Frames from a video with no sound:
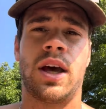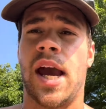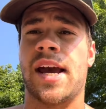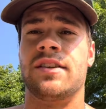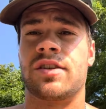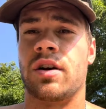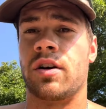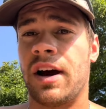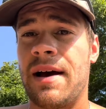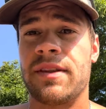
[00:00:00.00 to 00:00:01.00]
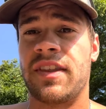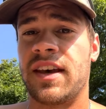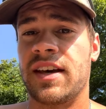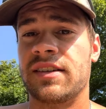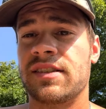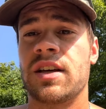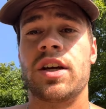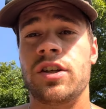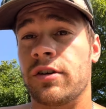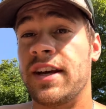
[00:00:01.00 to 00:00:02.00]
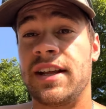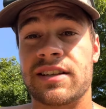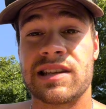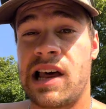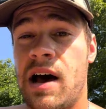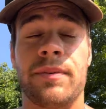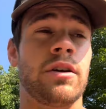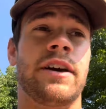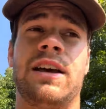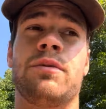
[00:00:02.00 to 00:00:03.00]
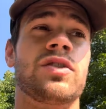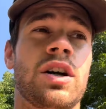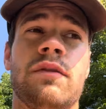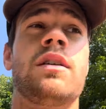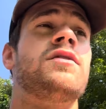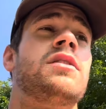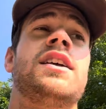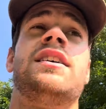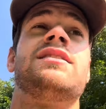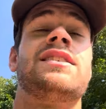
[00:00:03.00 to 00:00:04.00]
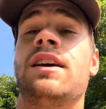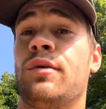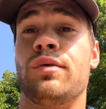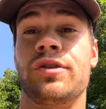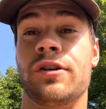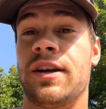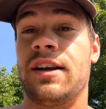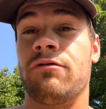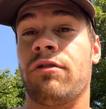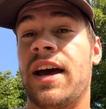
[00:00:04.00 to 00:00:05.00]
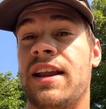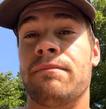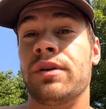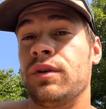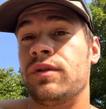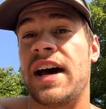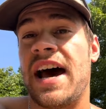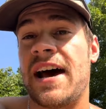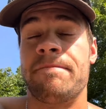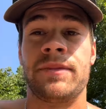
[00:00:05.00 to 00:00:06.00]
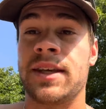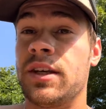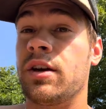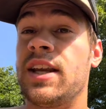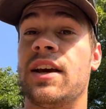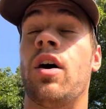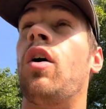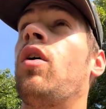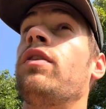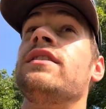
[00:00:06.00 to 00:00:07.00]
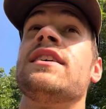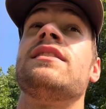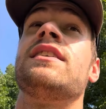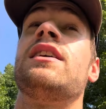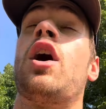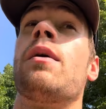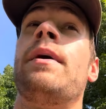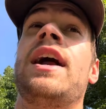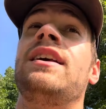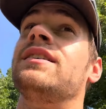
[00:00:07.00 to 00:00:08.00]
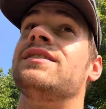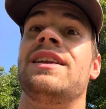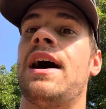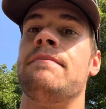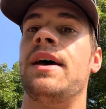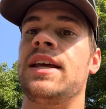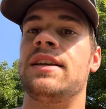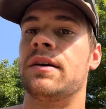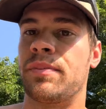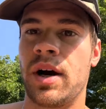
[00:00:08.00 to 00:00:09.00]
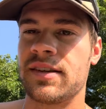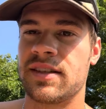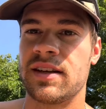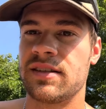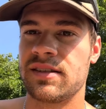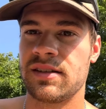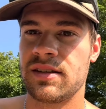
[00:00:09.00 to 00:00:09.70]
and start grabbing things, you're getting slop, you're getting preservatives, you're getting seed oils, you're getting red and blue dye. You're getting all these things that our body is not made to process.